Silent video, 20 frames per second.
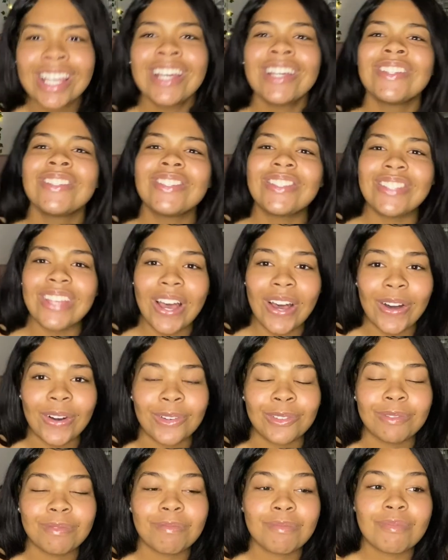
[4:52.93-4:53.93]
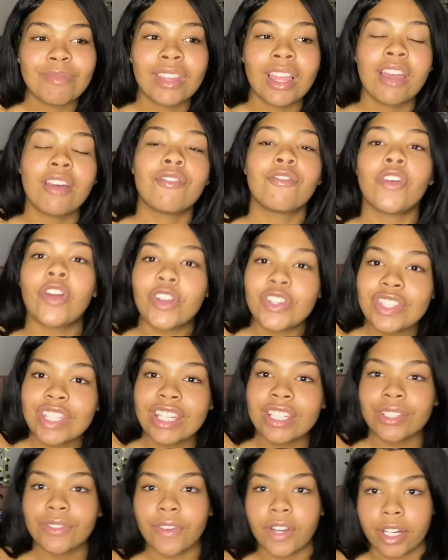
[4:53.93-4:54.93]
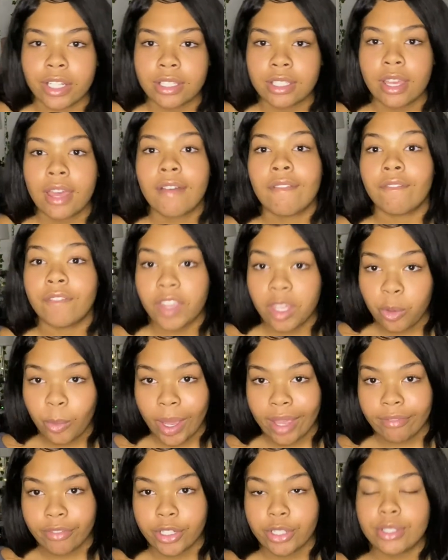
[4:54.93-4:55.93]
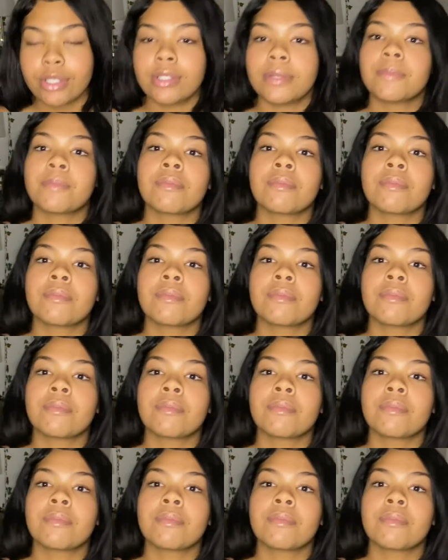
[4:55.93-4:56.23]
So first things first, fee waivers.